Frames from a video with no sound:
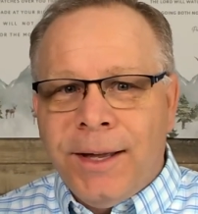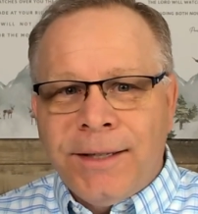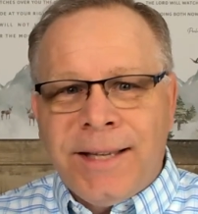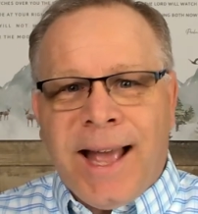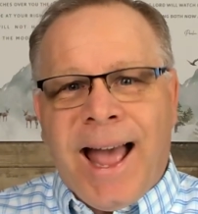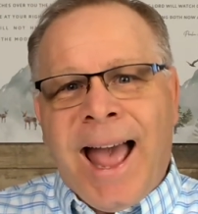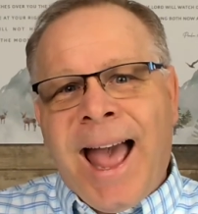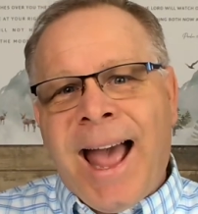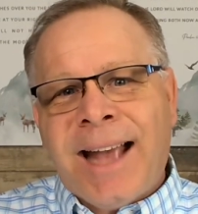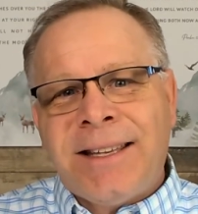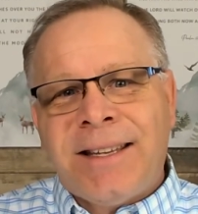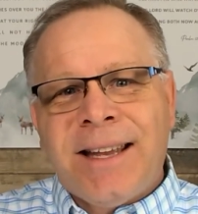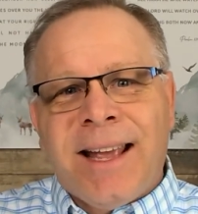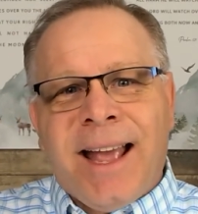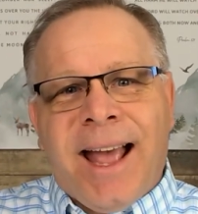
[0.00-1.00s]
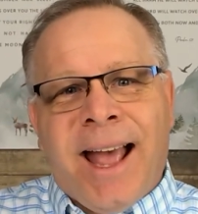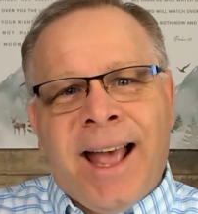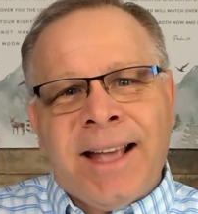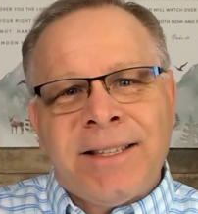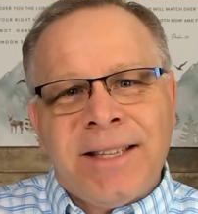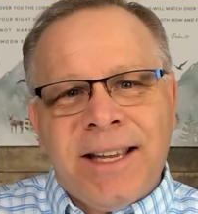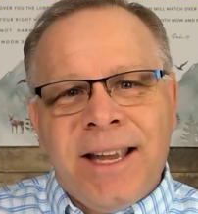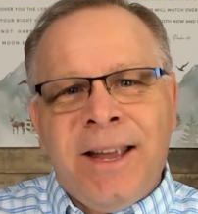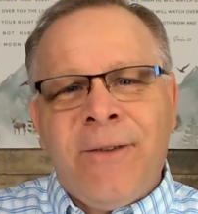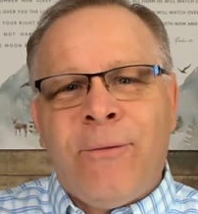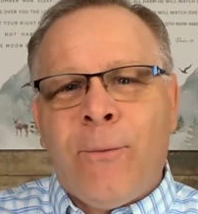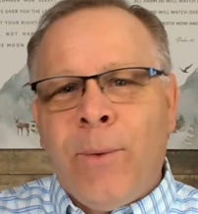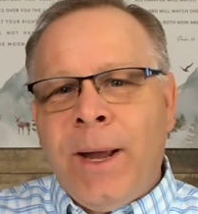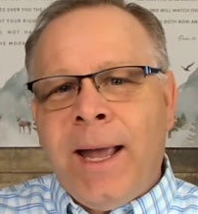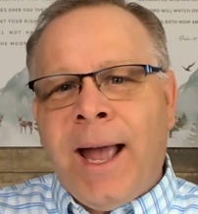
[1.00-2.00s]
to act as if
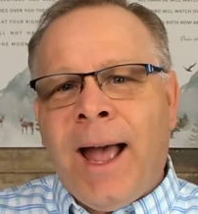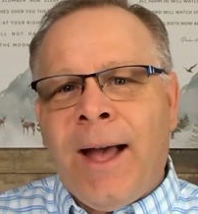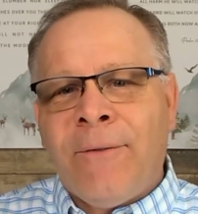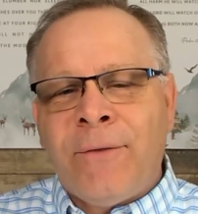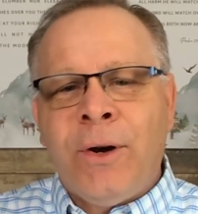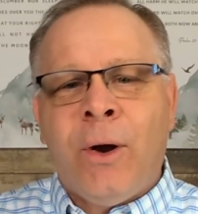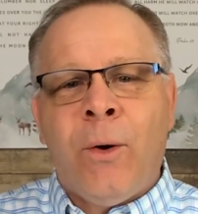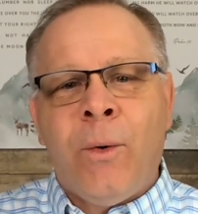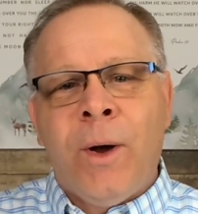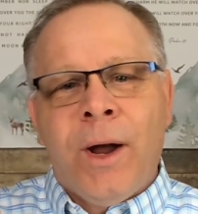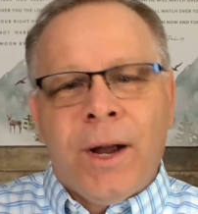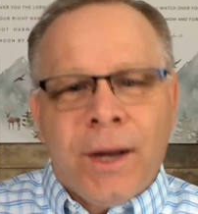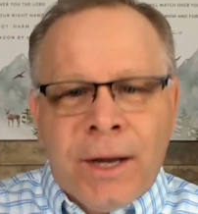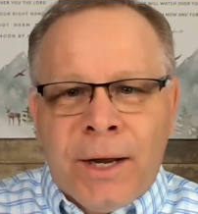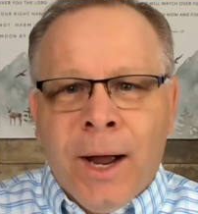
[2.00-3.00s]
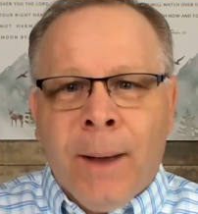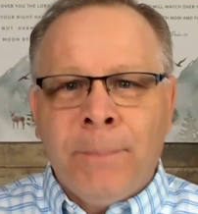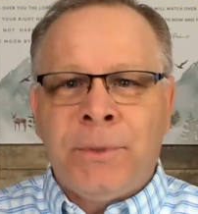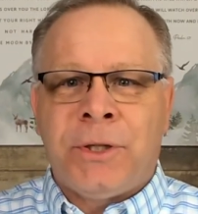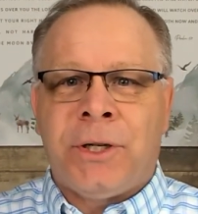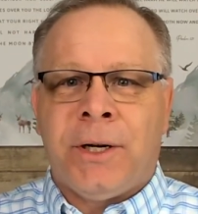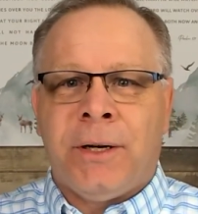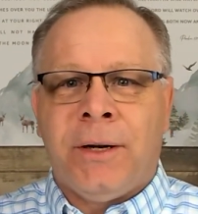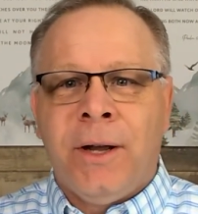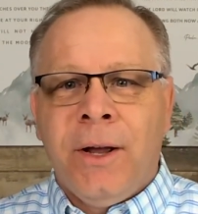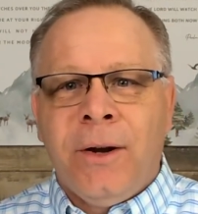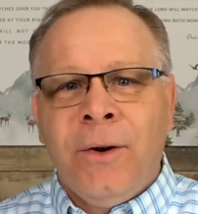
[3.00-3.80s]
we have no gumption,